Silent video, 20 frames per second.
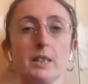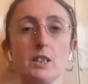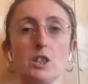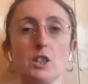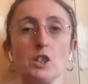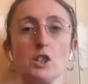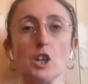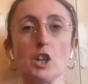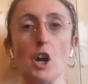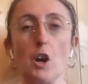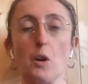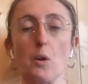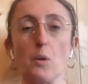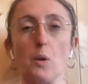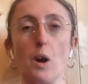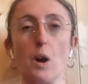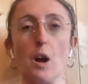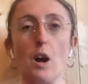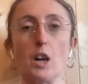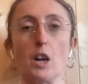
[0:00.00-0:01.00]

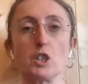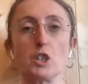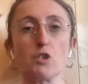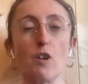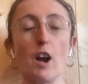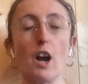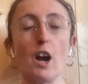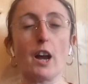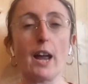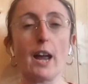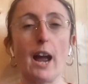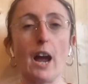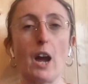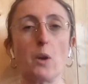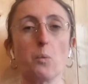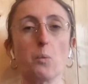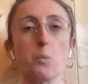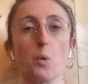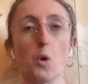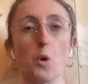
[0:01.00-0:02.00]
So, I try
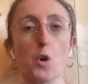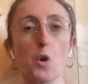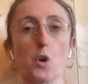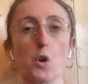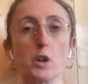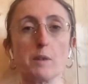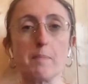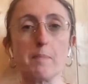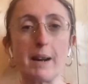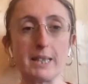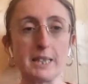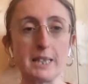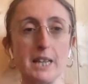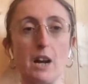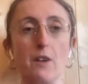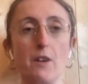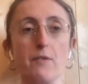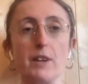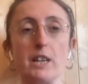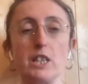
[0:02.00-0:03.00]
and walk
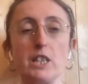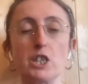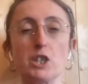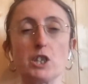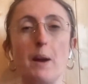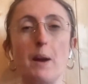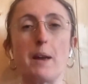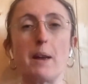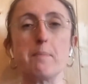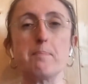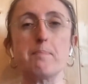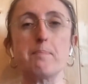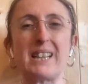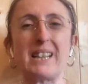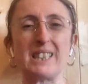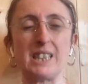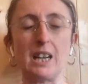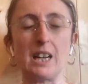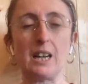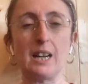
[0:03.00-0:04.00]
myself into a
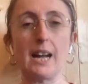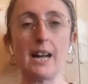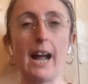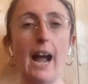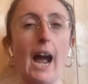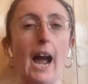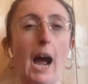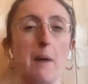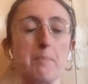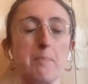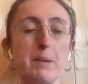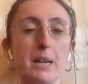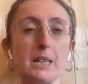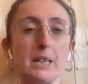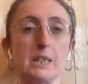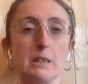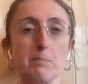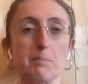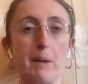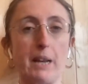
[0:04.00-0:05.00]
better, happier
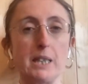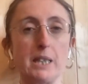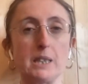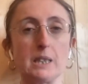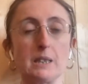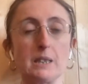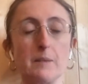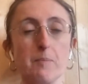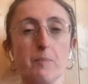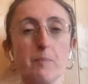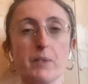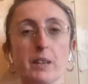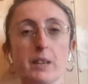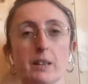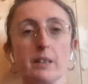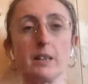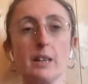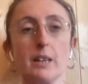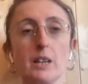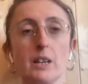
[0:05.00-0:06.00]
space.
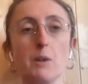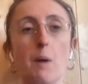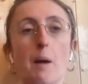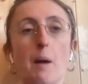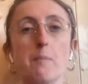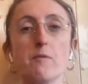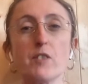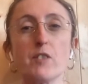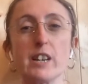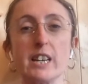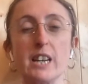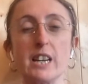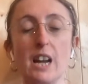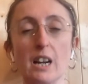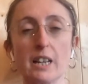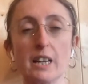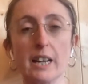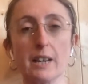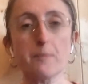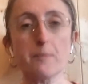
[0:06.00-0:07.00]
Now, I'm really
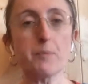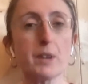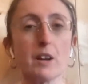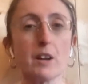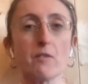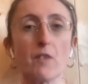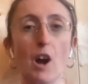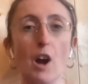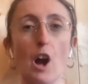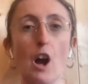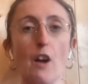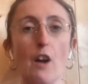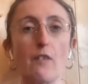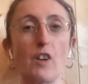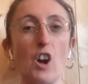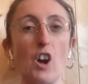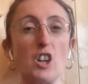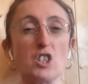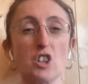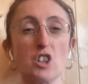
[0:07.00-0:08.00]
lucky, but I've
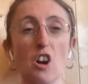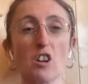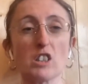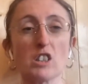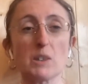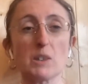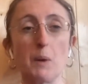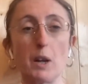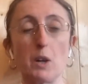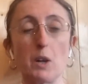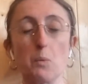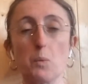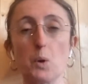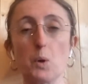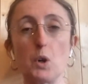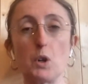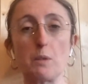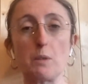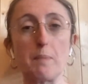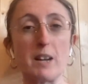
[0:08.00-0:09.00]
got a dog, so I can
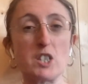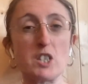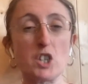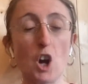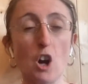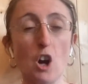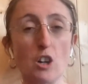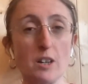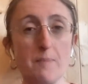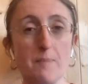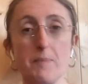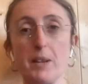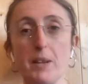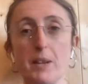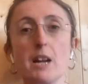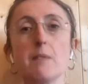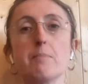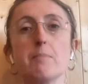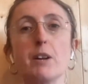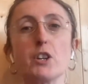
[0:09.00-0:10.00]
walk my dog.
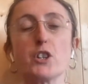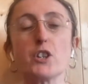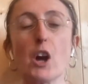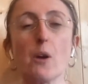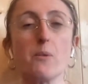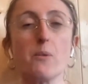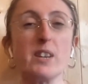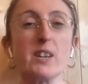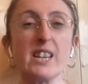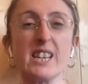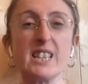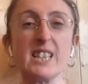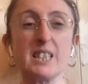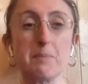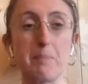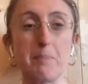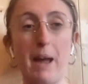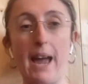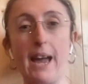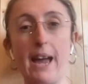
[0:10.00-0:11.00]
But you don't need a
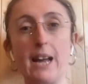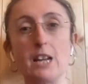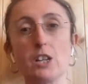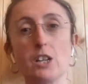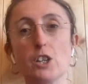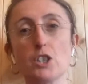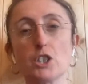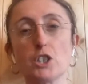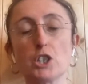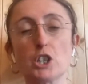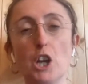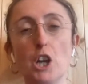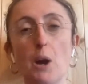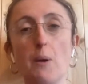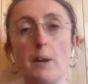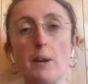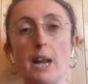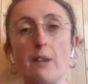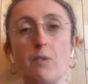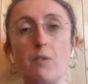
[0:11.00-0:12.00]
pet to go
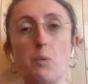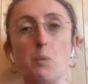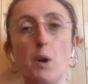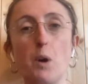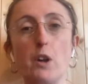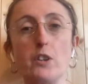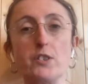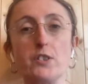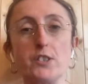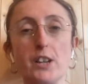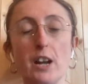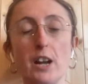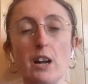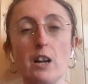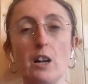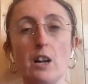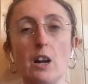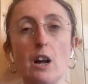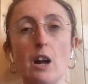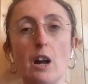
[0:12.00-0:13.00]
and have a wander
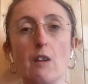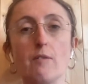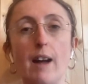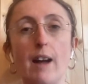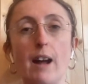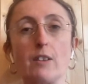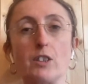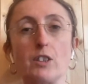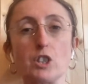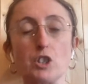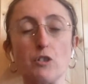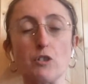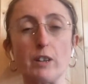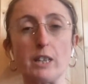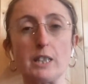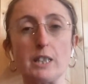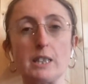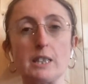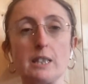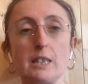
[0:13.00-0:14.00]
around the
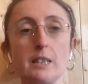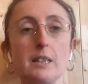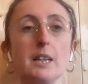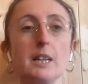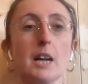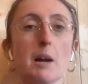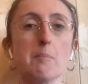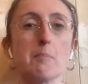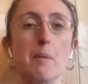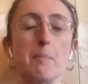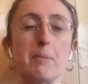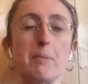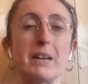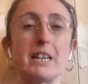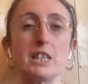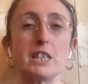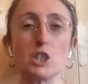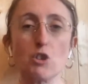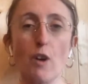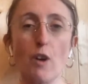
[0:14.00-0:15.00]
streets. But
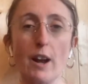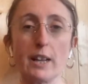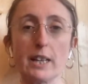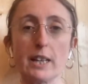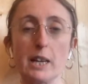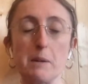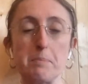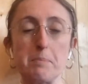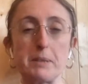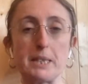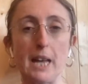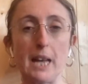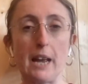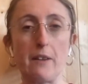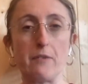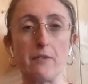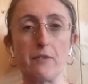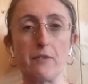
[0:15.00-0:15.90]
please try and keep safe.